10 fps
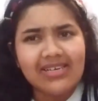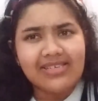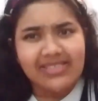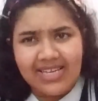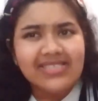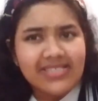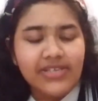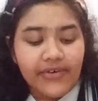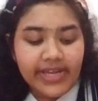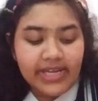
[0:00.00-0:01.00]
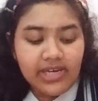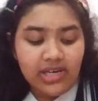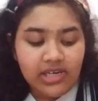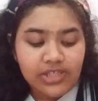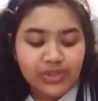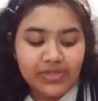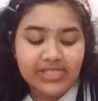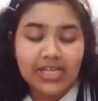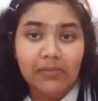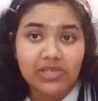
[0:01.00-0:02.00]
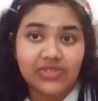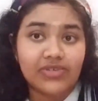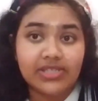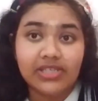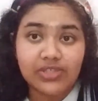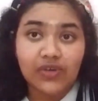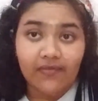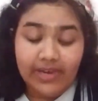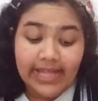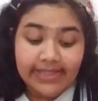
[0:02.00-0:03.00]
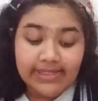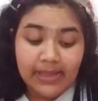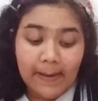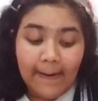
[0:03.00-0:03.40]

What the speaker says: necessary to establish residence of length,